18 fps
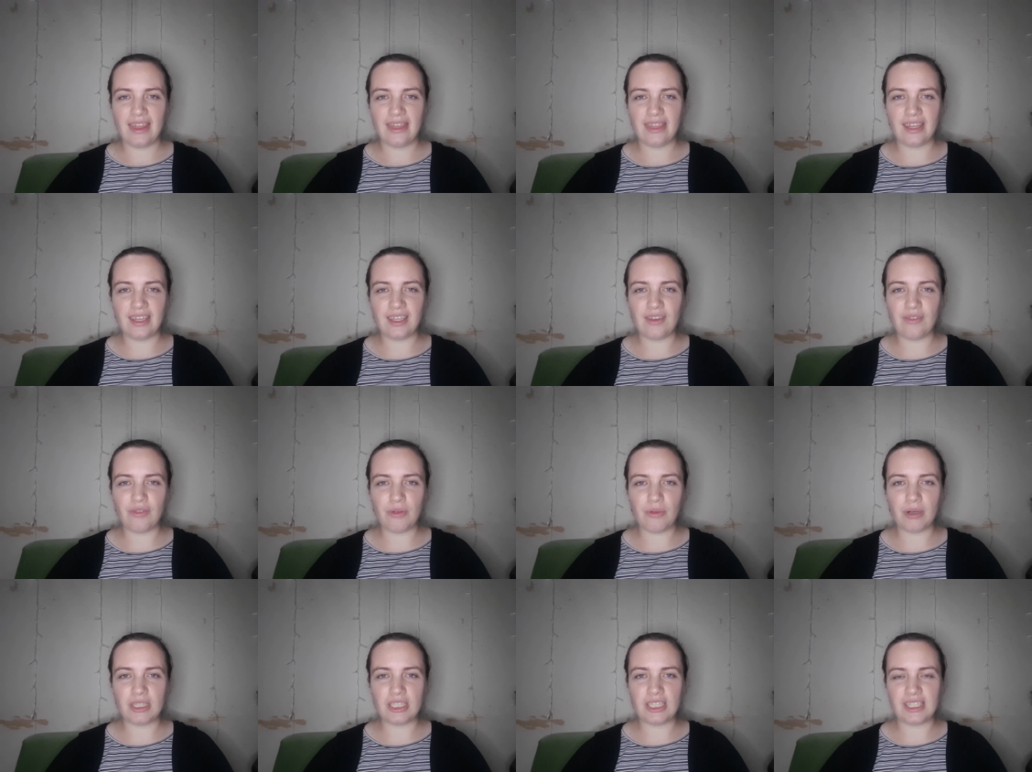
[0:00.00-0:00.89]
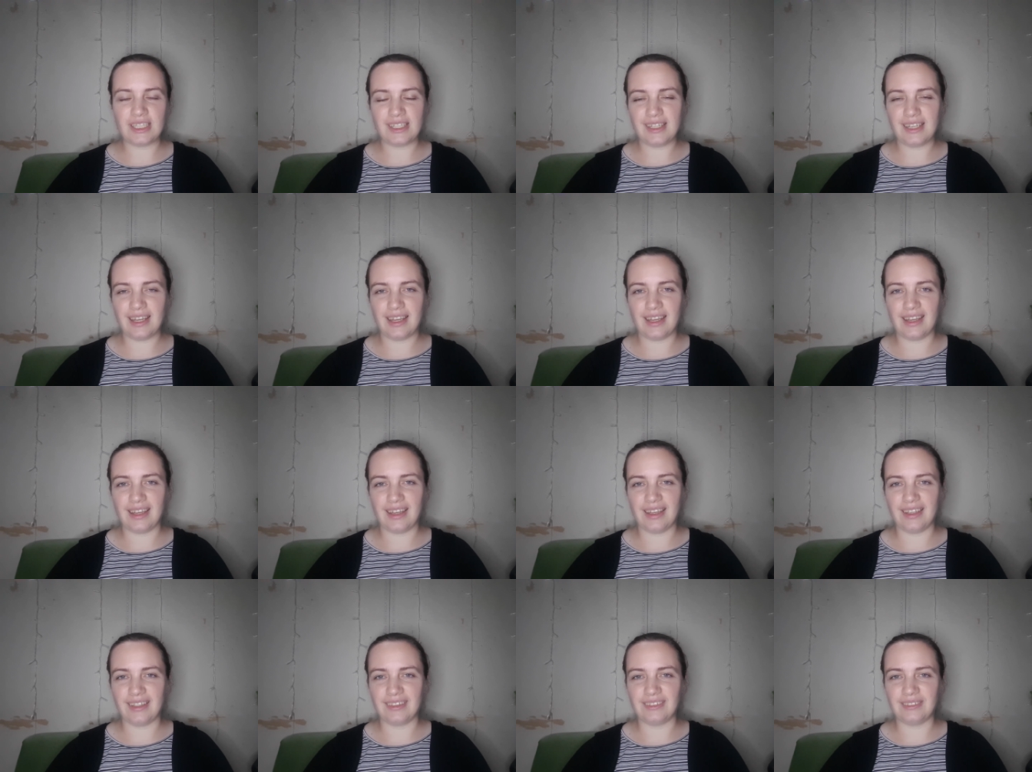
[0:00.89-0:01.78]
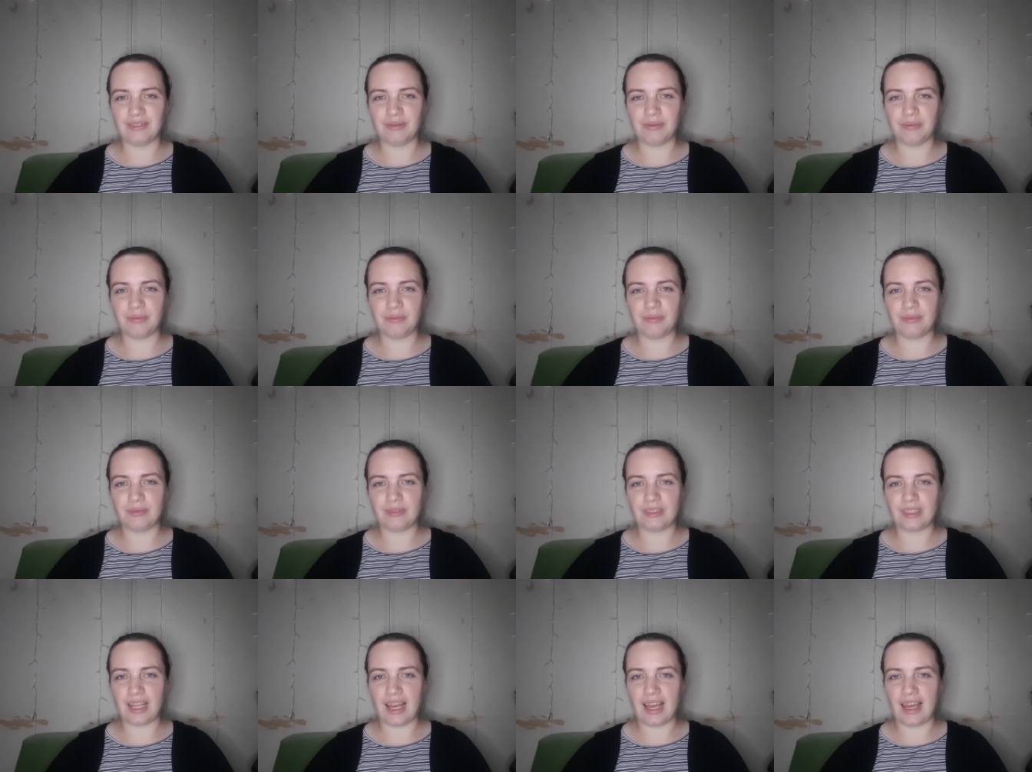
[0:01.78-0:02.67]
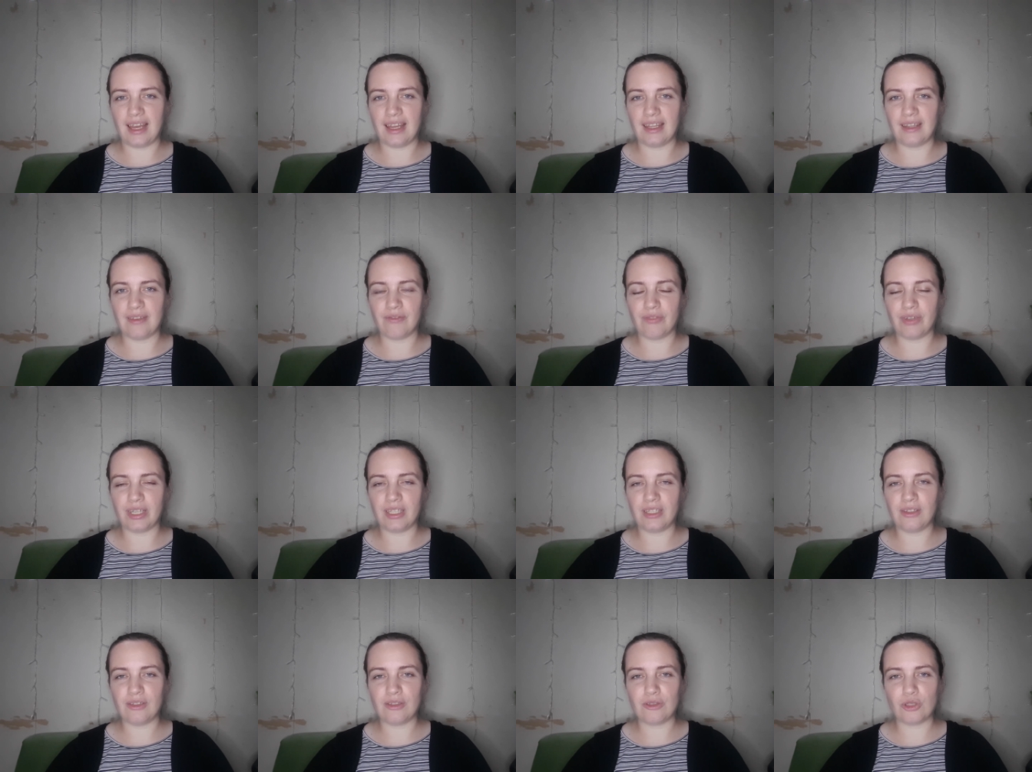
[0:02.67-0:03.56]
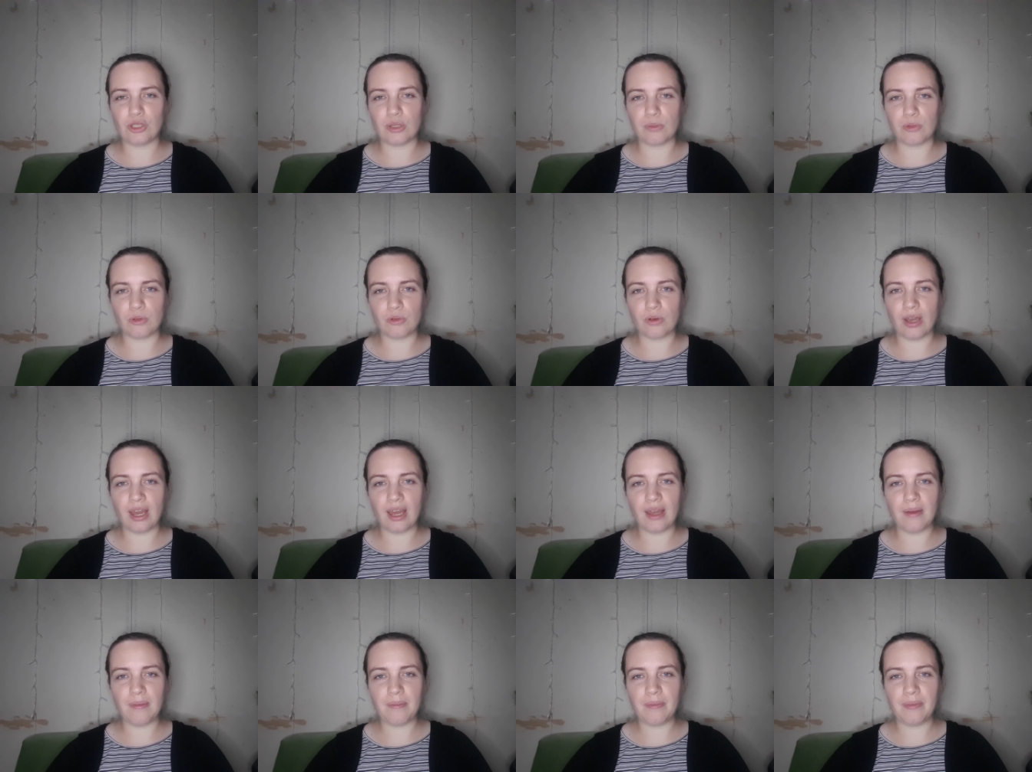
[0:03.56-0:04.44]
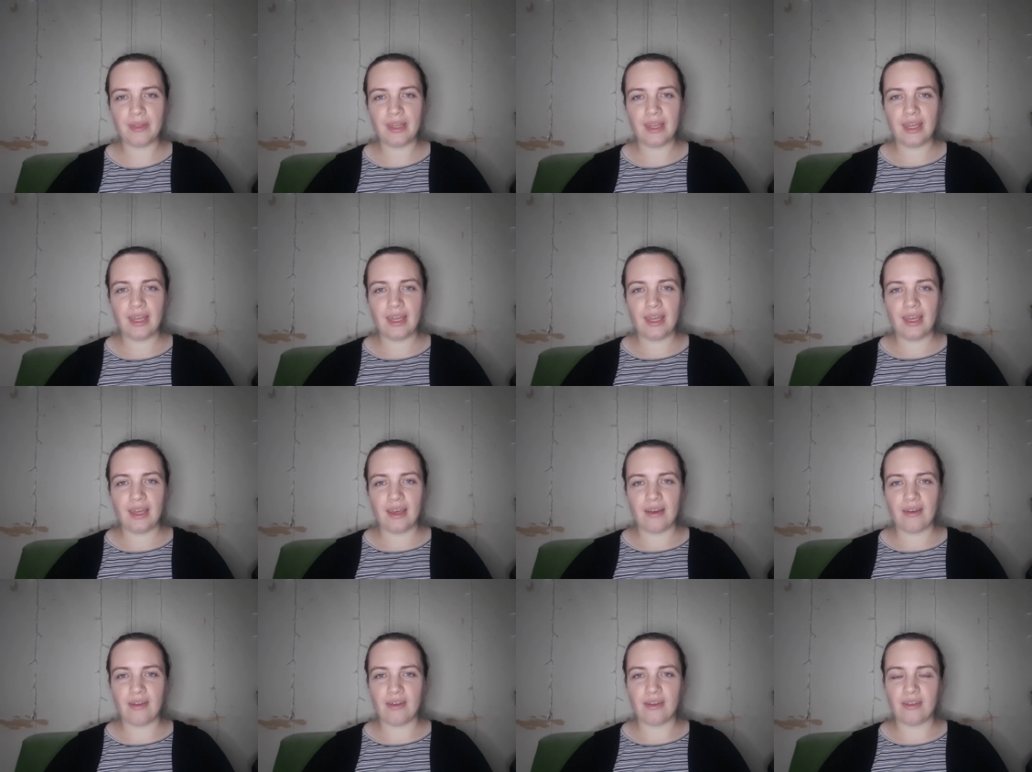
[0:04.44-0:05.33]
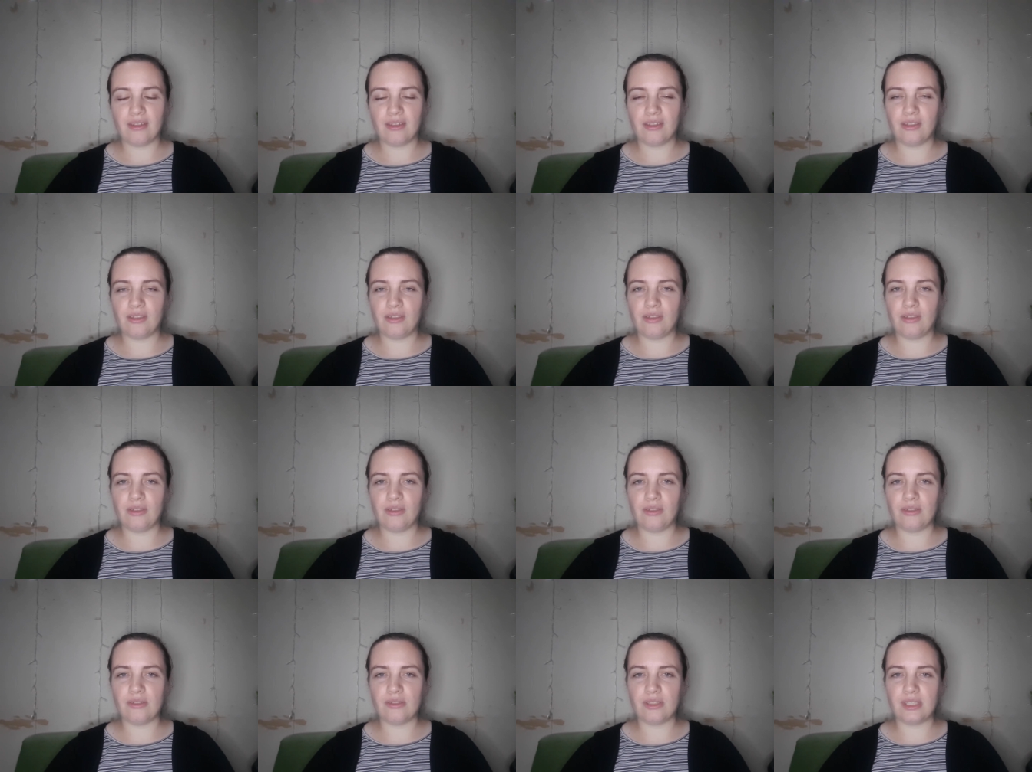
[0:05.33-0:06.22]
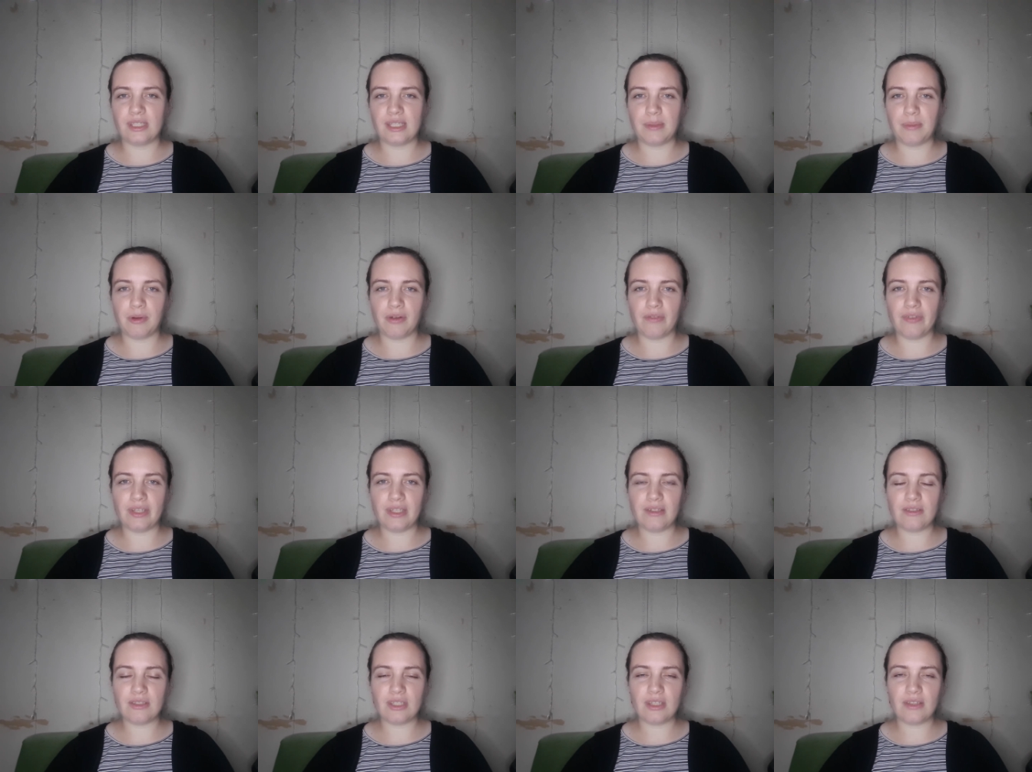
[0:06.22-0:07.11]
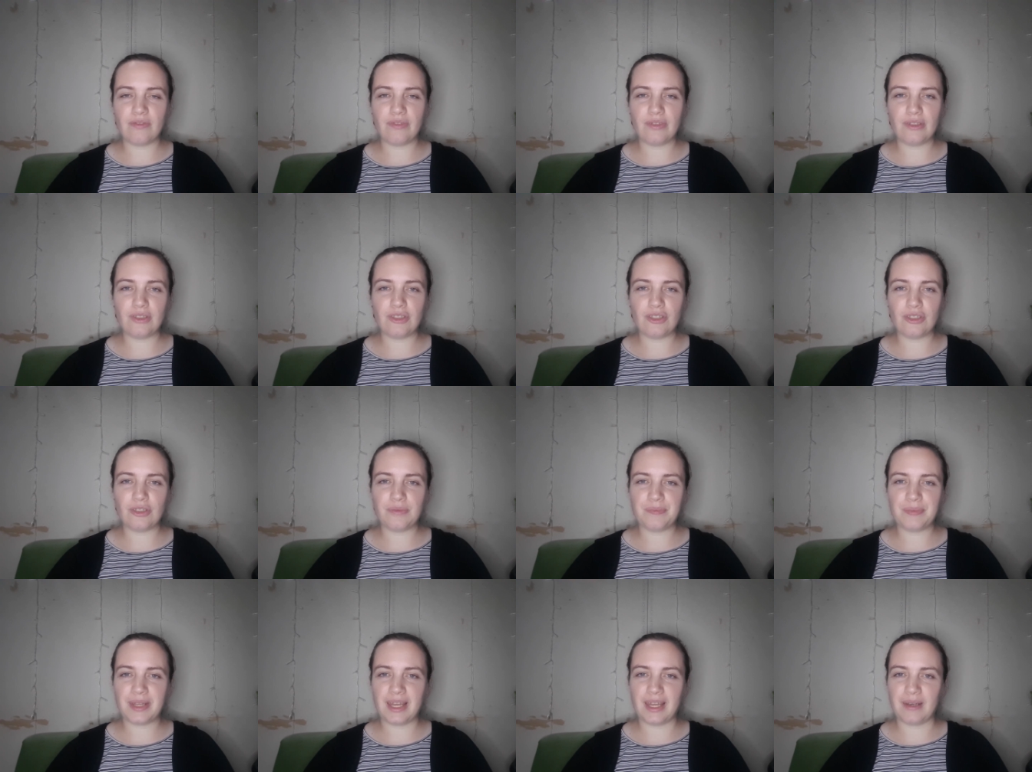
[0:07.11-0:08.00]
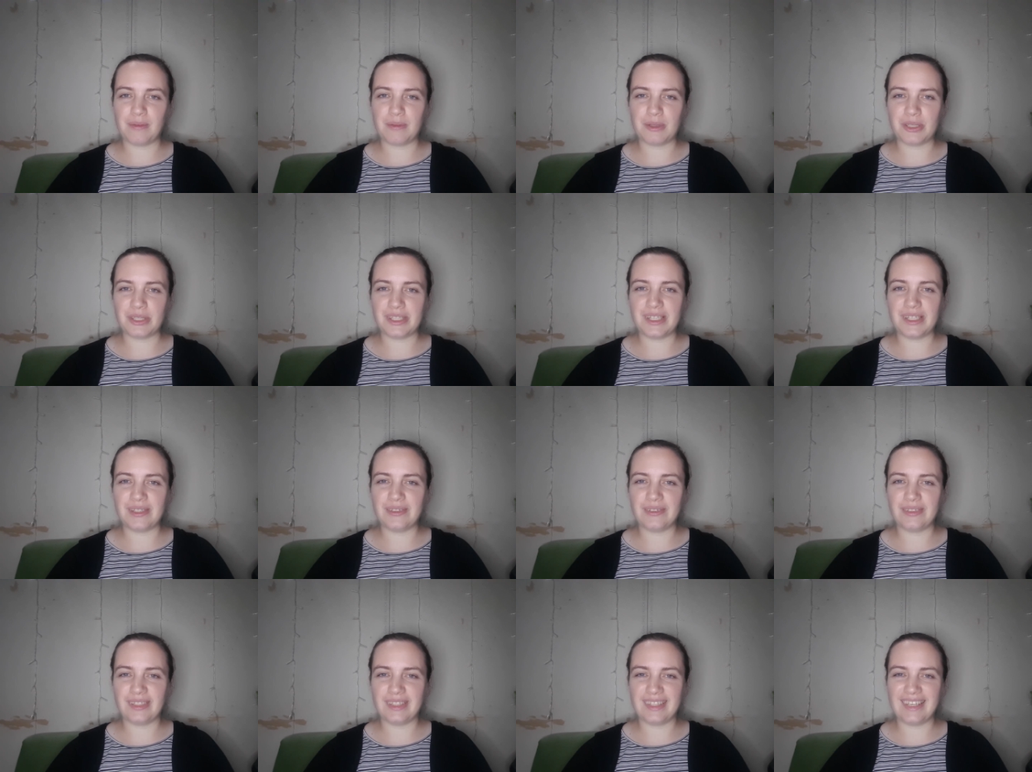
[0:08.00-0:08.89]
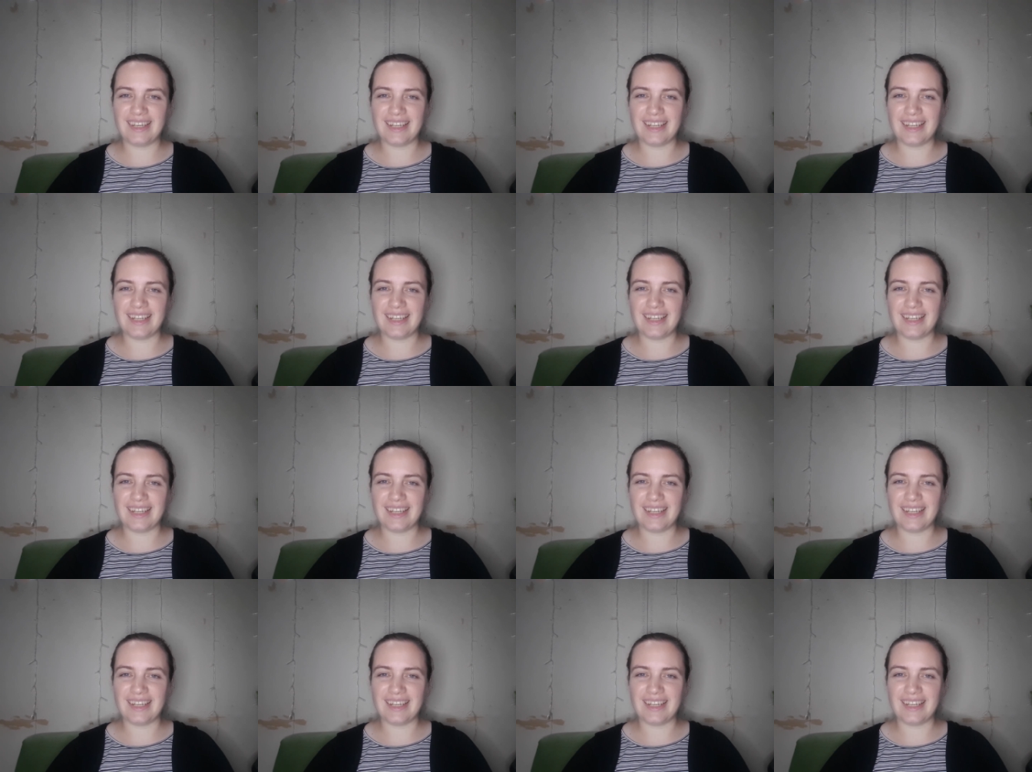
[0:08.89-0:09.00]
Thank you for watching, and I invite you to subscribe, to see more videos in the future and we'll see you in the